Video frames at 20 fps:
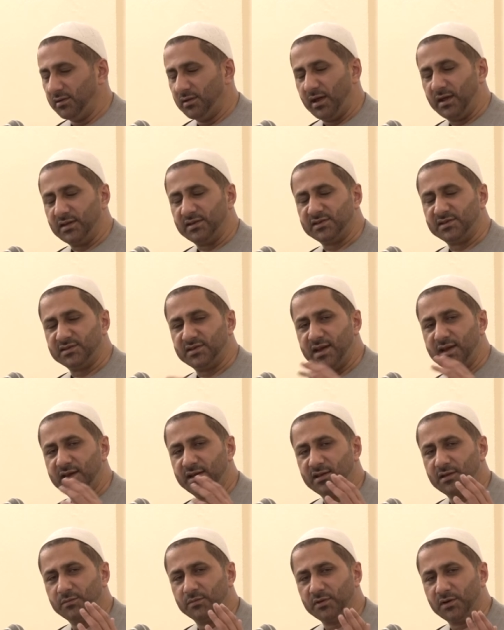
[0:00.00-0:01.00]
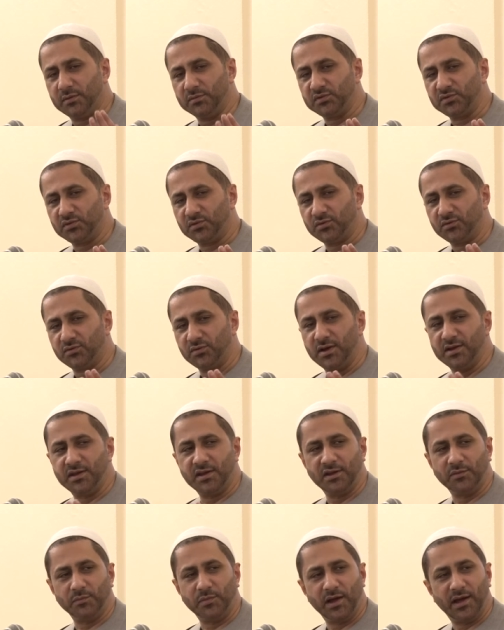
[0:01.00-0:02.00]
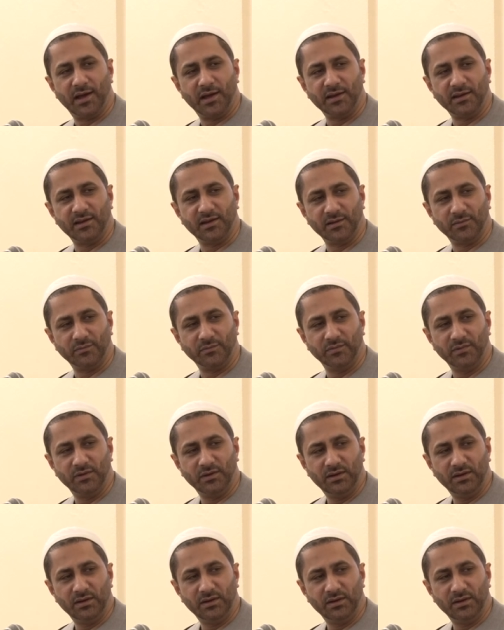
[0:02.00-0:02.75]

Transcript: and Zainab comes running behind him.